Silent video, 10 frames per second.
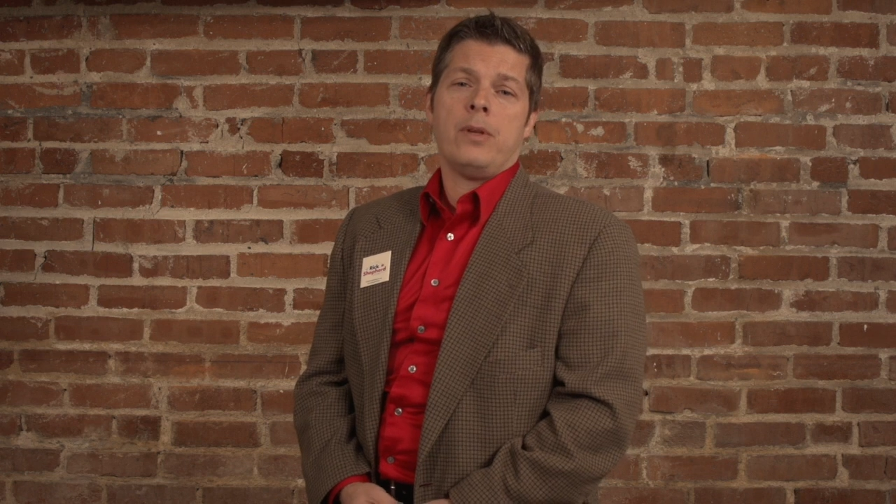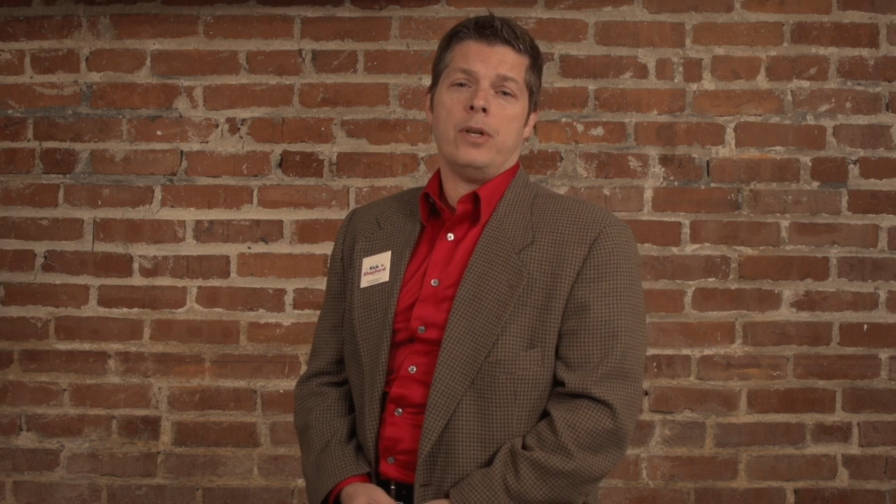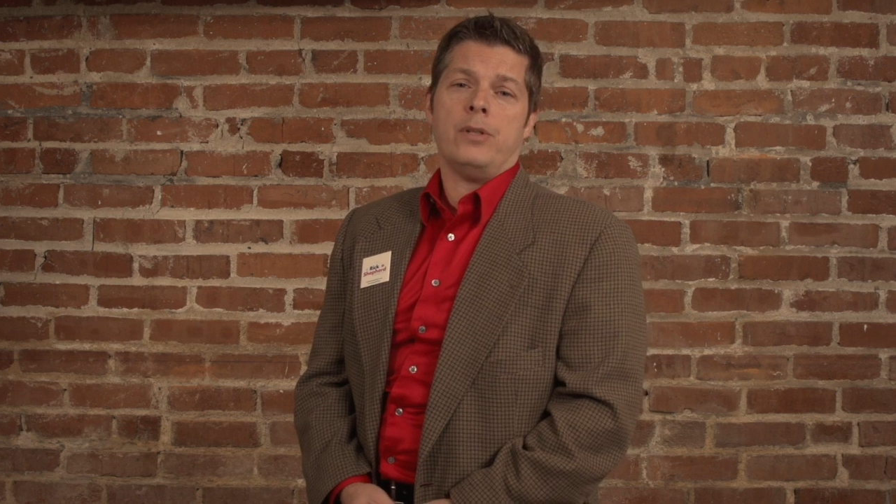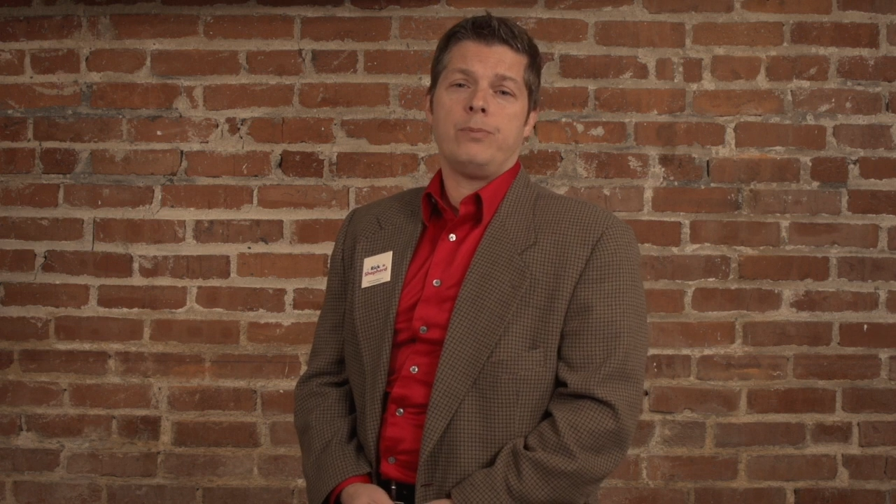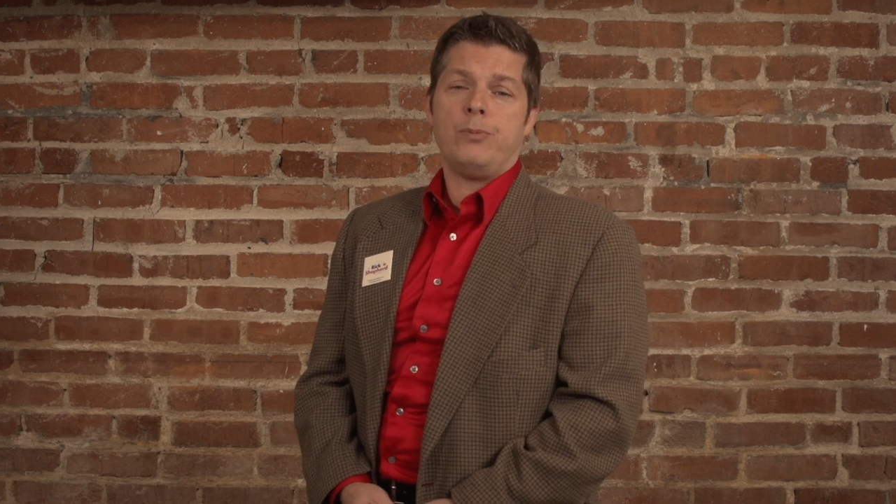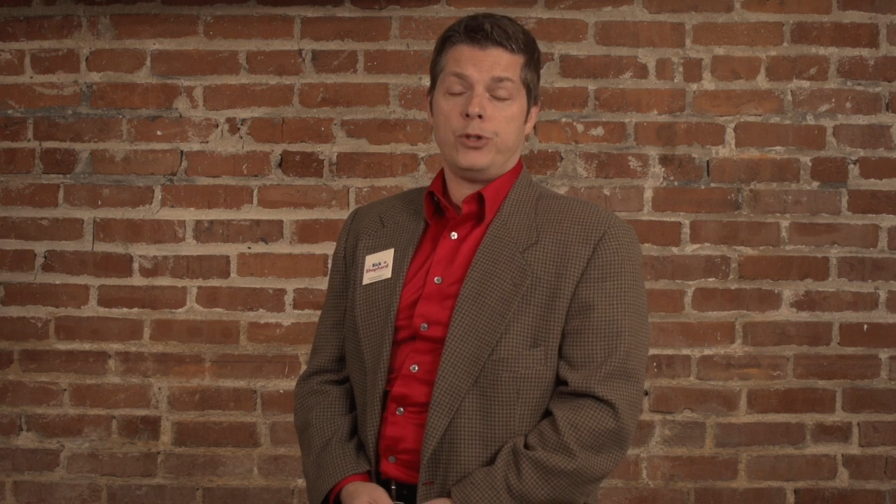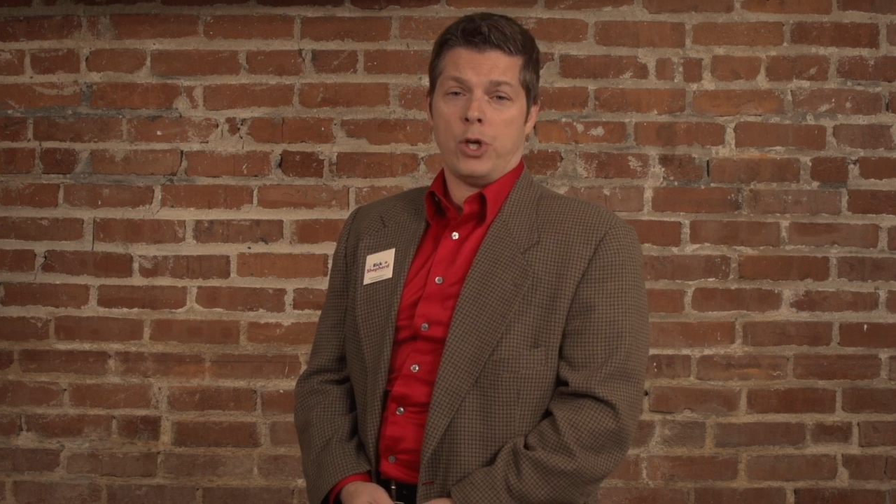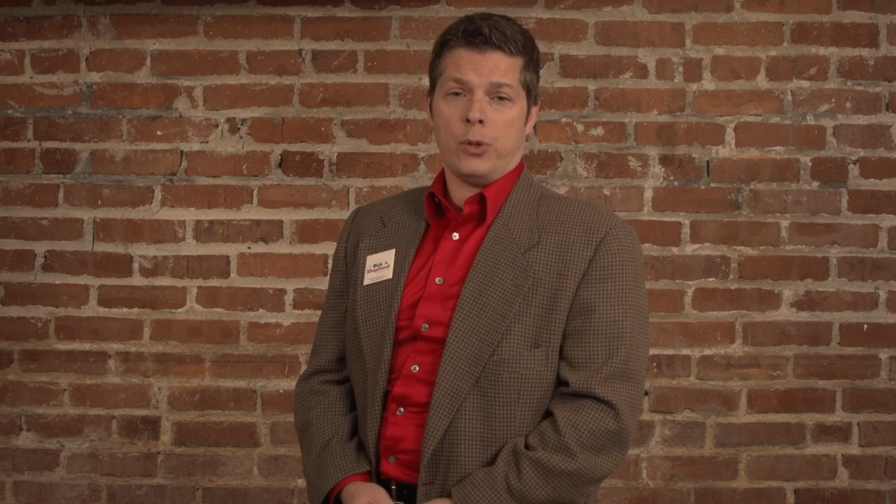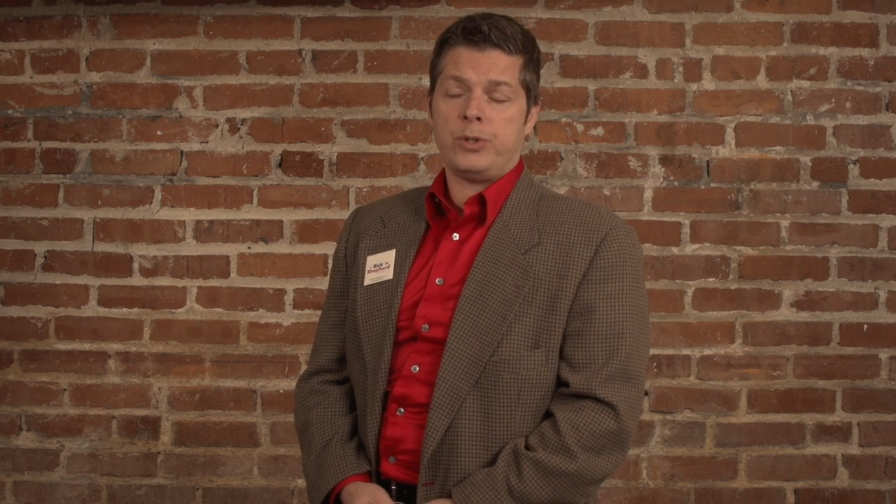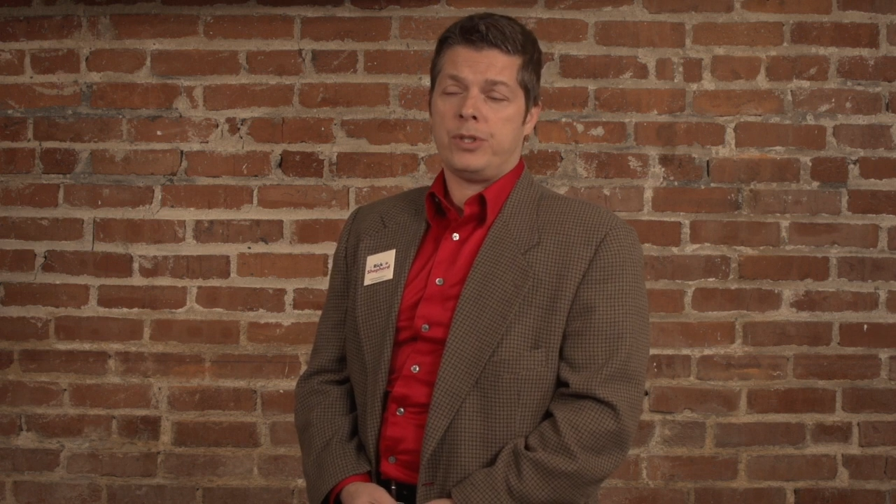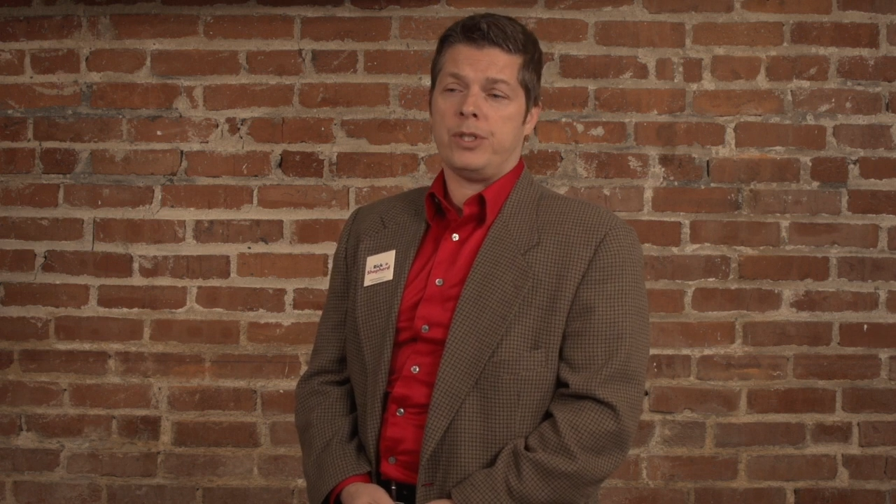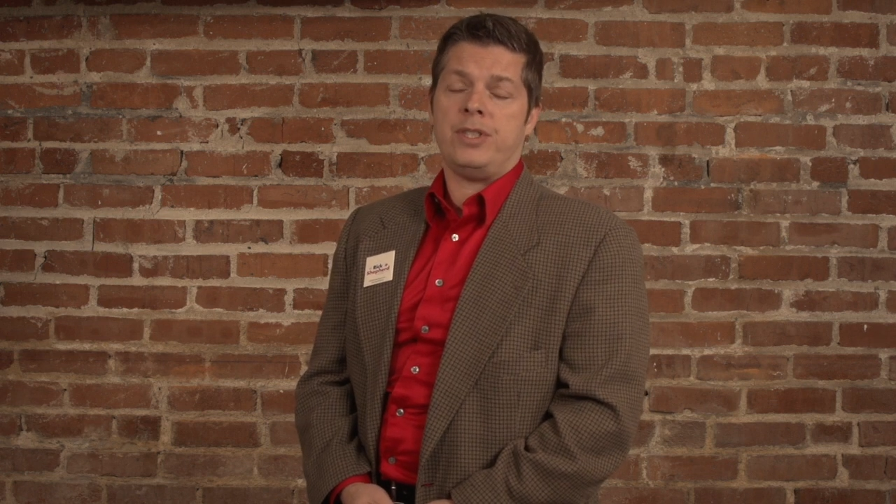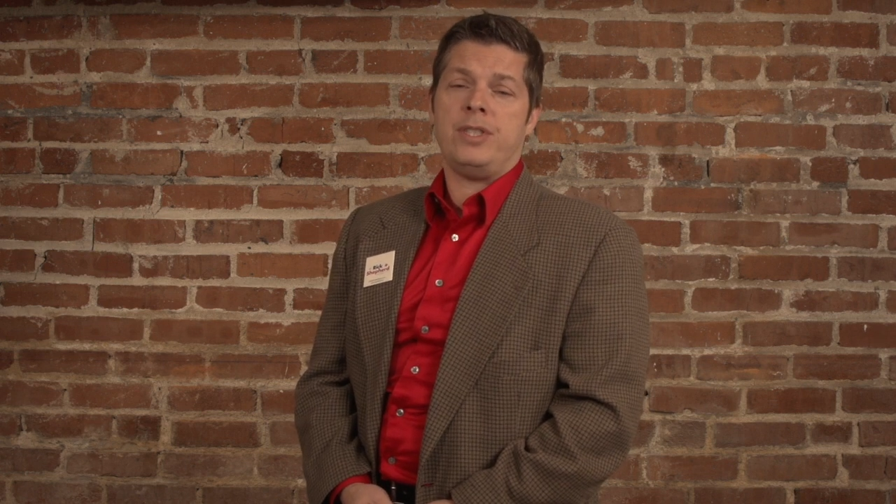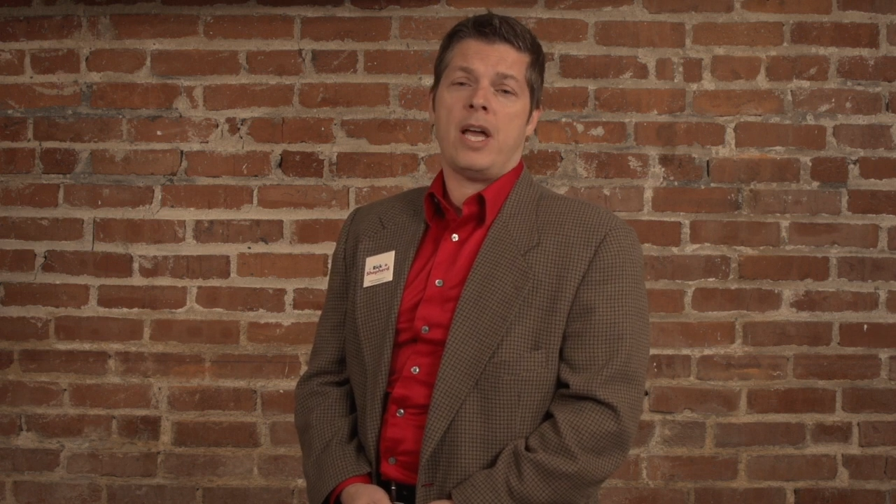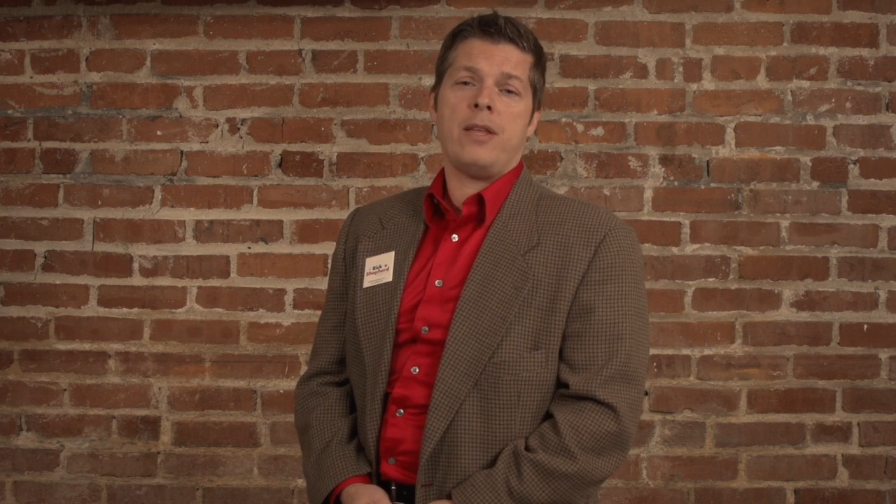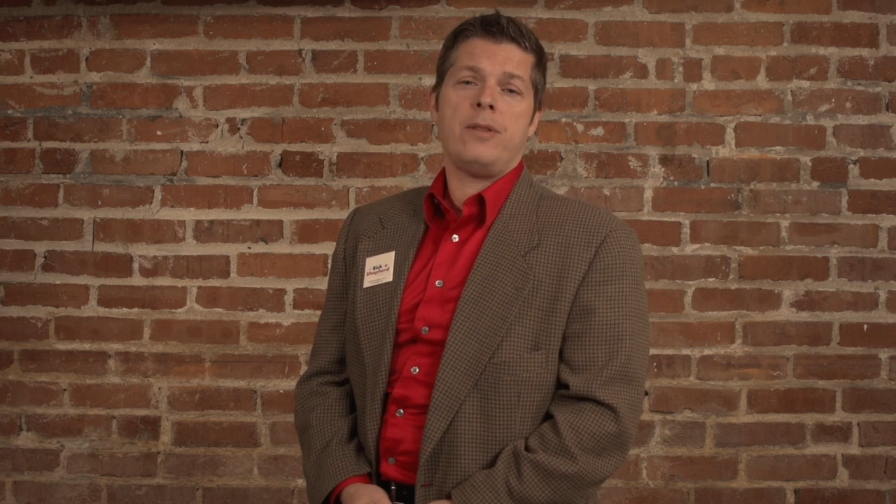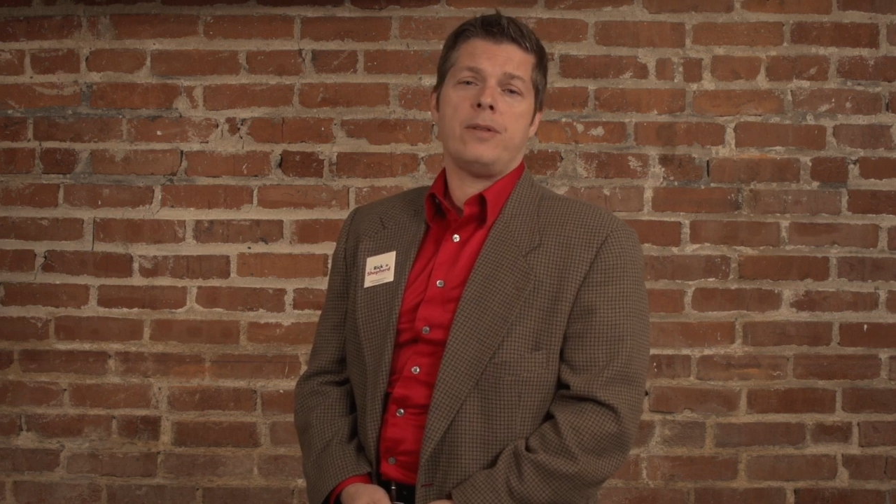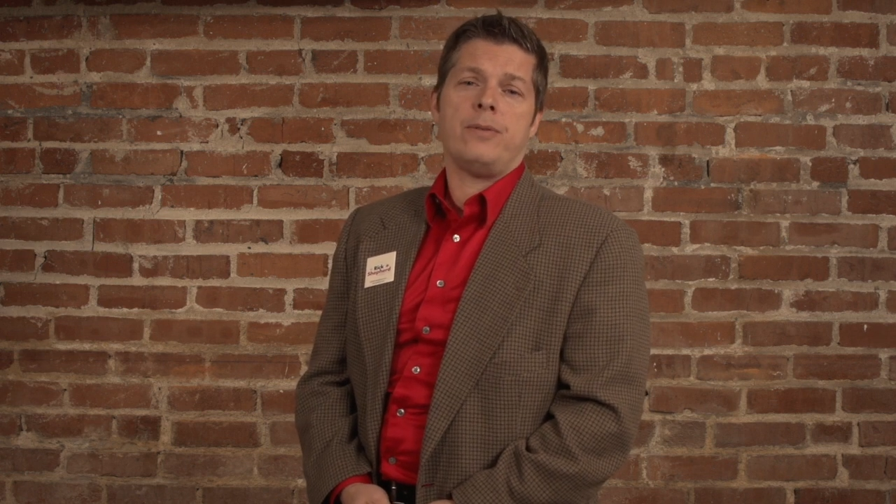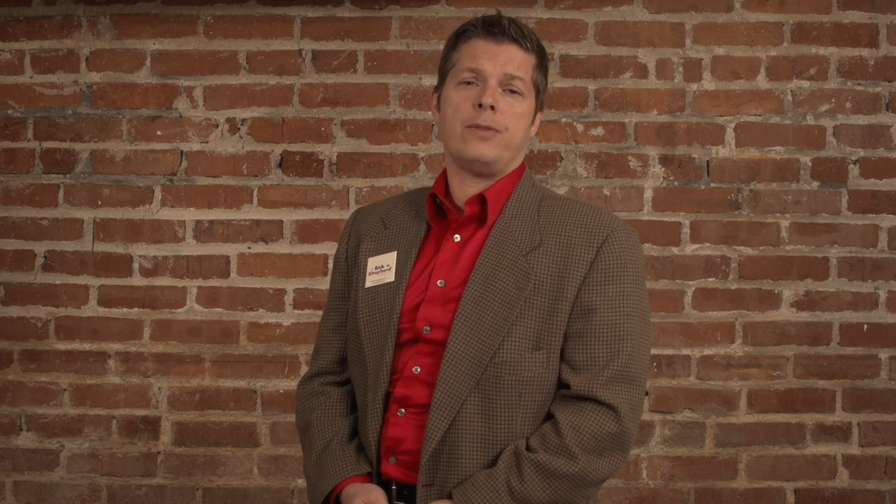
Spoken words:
They're choked to death